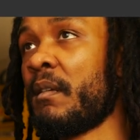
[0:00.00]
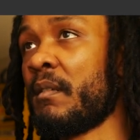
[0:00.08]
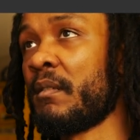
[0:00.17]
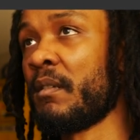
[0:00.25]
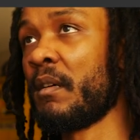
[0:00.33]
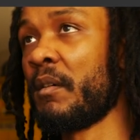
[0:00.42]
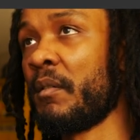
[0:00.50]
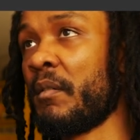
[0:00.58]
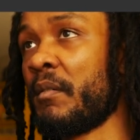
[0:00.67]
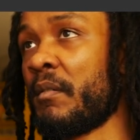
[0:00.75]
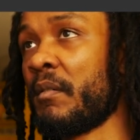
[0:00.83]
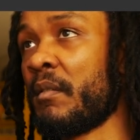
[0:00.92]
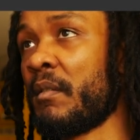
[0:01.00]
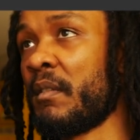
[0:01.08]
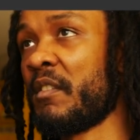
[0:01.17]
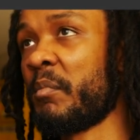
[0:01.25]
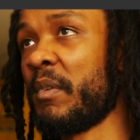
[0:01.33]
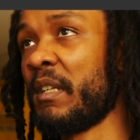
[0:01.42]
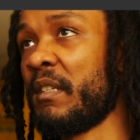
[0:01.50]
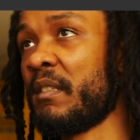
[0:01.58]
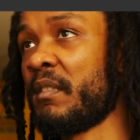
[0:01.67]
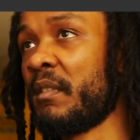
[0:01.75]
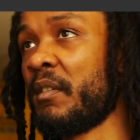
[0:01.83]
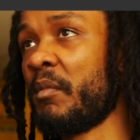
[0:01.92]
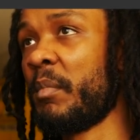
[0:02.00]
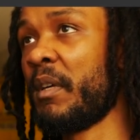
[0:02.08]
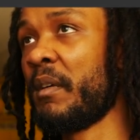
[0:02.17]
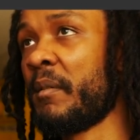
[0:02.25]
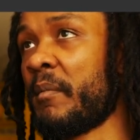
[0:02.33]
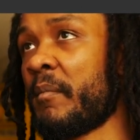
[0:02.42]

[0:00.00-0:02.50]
So let's spread this a little bit.